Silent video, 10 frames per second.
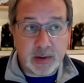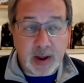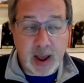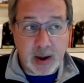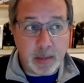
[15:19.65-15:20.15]

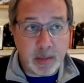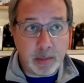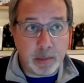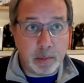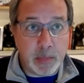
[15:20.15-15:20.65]

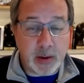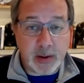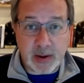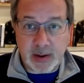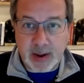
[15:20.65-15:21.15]
10
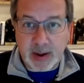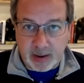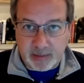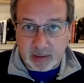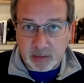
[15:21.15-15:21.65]
million
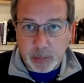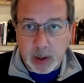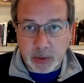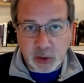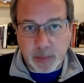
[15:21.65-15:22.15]
data sets
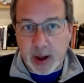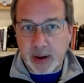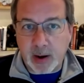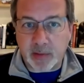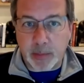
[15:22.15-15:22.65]
published by
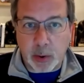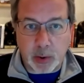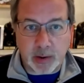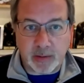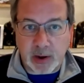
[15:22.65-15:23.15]
government
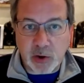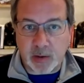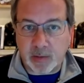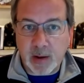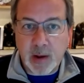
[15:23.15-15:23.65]

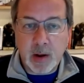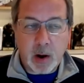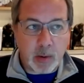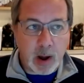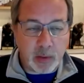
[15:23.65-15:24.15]
organizations
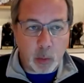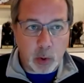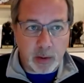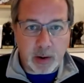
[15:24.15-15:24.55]
around the world.